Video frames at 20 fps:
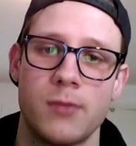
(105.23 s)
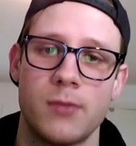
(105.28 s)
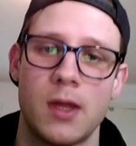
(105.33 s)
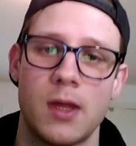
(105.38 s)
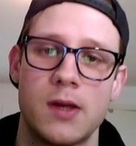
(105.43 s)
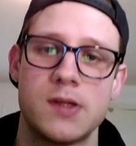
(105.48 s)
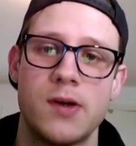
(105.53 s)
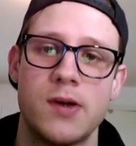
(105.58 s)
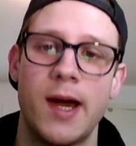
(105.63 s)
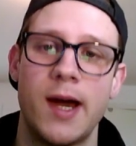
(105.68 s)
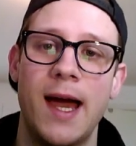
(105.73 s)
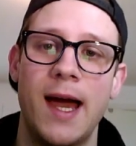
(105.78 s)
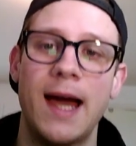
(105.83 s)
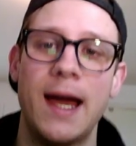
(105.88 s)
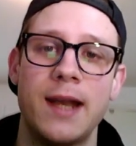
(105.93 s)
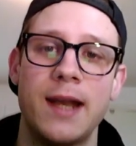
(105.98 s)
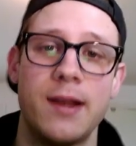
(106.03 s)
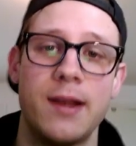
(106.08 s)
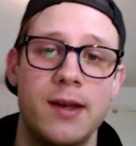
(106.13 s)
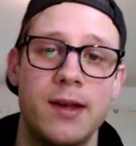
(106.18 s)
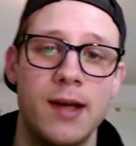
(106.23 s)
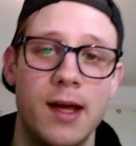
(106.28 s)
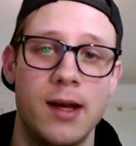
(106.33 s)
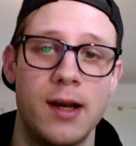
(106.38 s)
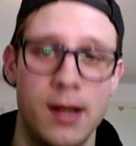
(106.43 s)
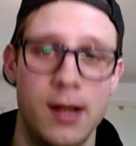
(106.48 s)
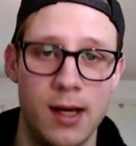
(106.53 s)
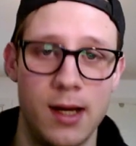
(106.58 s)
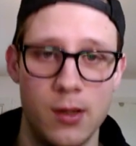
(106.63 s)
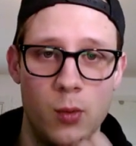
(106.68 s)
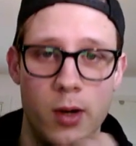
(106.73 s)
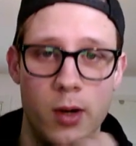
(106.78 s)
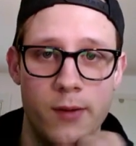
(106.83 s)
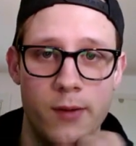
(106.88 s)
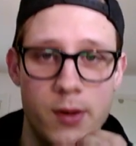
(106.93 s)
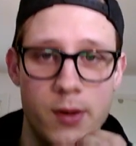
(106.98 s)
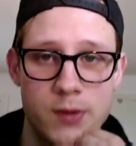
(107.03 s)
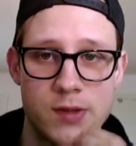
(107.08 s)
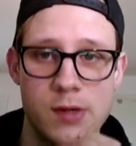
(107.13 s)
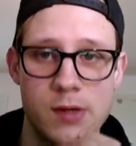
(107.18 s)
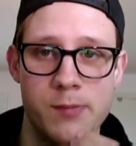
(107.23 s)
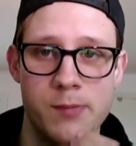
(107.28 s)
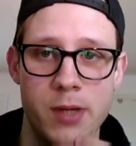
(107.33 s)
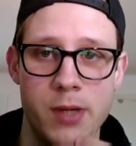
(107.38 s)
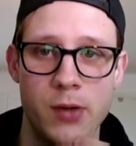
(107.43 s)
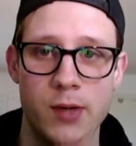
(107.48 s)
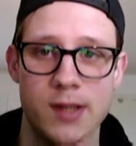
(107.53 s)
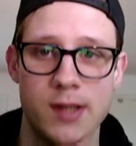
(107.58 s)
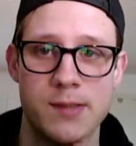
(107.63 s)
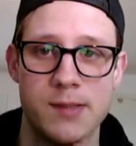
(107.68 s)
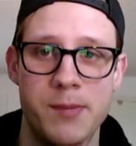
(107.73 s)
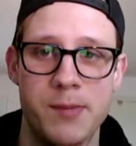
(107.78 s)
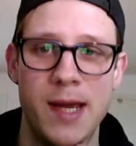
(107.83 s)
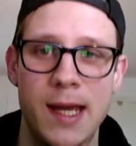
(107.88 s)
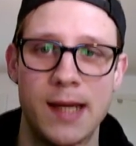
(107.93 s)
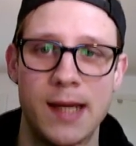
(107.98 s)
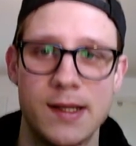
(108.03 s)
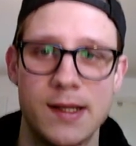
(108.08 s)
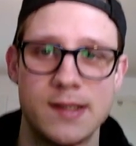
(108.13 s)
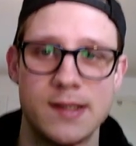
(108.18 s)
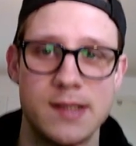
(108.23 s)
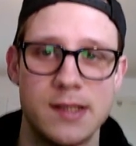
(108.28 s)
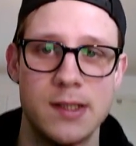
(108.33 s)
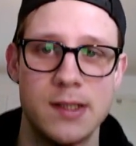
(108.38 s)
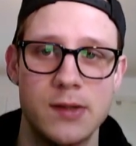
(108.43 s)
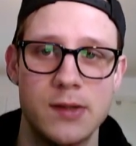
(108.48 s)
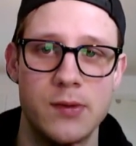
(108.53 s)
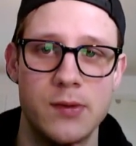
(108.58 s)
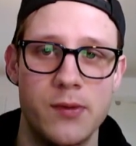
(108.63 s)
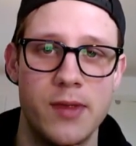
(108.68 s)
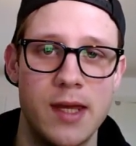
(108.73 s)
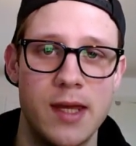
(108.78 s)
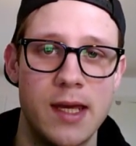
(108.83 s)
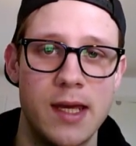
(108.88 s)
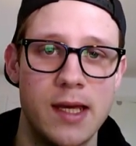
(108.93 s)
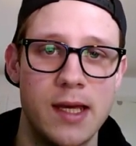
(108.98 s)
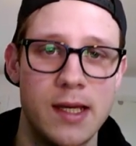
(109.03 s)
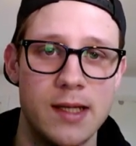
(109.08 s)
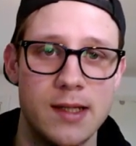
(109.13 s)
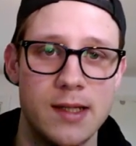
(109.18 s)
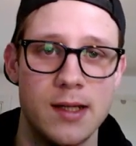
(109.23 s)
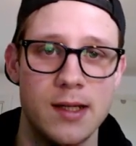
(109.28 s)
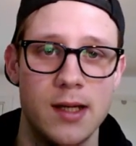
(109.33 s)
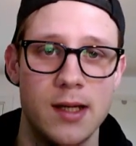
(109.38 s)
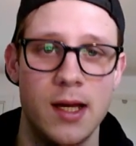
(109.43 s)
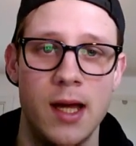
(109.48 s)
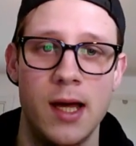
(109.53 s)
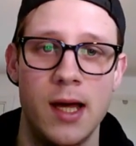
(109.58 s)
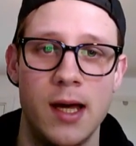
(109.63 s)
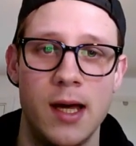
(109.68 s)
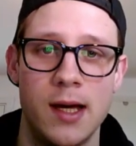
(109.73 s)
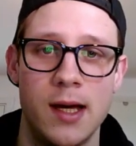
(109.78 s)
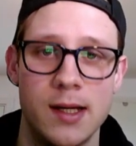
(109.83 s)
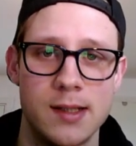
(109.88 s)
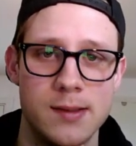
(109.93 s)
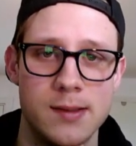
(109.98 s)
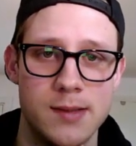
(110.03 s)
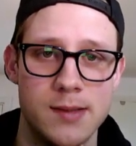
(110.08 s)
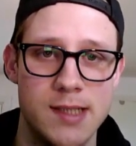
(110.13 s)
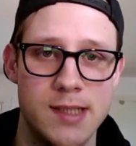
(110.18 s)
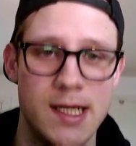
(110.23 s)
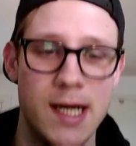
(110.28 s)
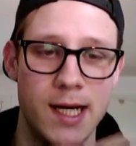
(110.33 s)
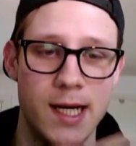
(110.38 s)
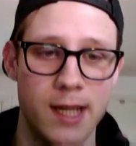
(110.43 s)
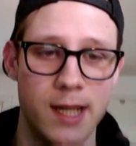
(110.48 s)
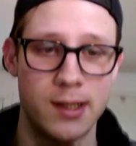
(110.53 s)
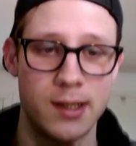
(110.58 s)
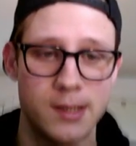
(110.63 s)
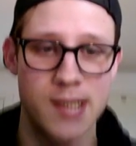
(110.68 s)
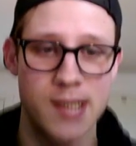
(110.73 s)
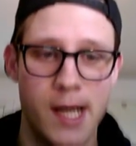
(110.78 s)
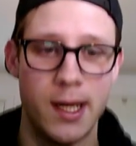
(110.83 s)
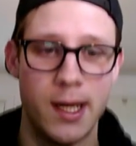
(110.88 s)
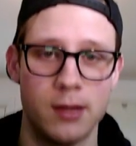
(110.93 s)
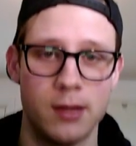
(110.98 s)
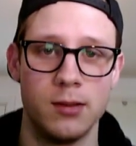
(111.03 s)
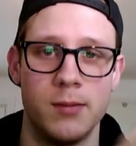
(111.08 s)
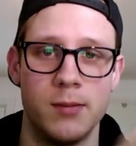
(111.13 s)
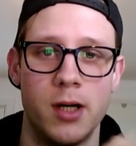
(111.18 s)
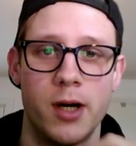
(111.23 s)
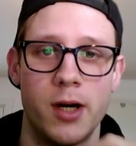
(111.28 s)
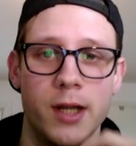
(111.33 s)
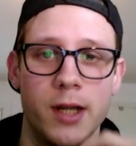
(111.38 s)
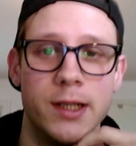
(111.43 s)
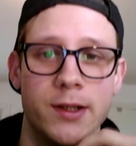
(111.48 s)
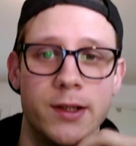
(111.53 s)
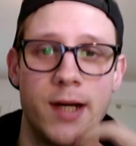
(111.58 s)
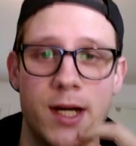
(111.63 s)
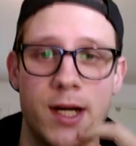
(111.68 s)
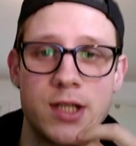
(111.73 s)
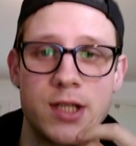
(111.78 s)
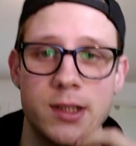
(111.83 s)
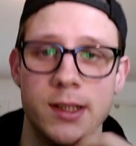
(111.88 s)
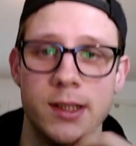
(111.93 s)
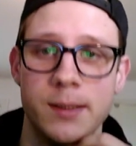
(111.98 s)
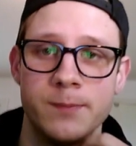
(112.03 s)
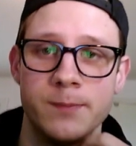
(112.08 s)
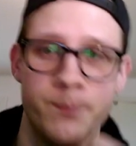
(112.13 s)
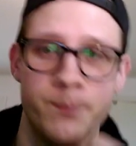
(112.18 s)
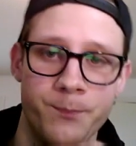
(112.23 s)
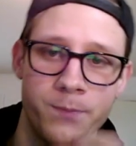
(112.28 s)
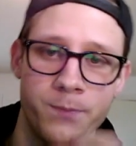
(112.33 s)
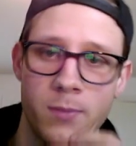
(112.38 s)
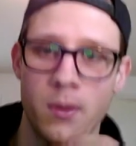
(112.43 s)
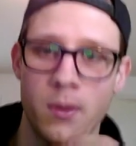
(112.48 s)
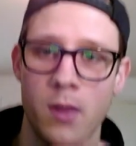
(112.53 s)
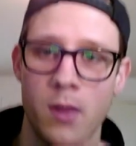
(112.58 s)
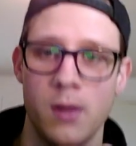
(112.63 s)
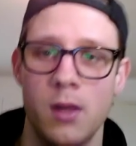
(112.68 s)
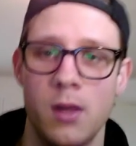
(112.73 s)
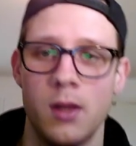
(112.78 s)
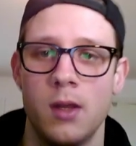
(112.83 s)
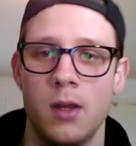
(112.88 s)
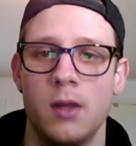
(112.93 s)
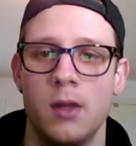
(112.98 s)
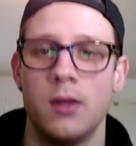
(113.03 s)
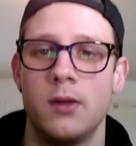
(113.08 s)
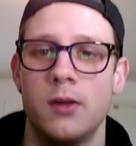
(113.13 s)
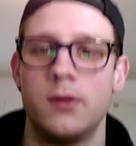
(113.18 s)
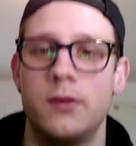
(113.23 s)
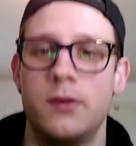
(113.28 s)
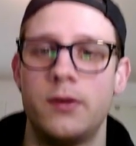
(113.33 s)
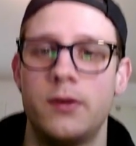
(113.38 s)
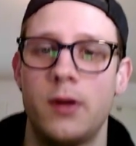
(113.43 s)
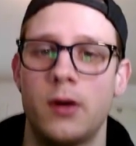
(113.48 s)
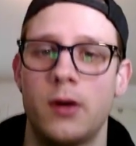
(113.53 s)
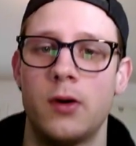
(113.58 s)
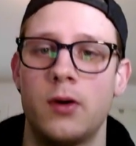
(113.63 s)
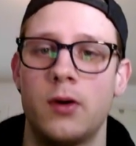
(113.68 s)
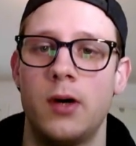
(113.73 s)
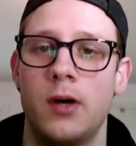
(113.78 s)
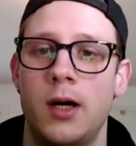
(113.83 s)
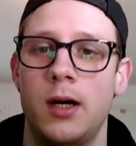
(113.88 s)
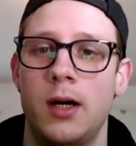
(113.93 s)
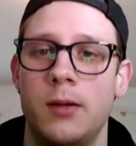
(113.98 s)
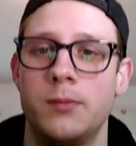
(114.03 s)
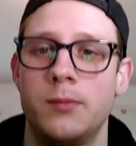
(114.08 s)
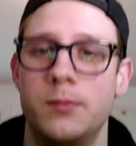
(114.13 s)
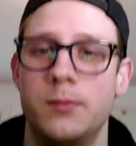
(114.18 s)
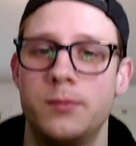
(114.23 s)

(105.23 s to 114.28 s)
so I added one of those component panes to the title bar here actually. So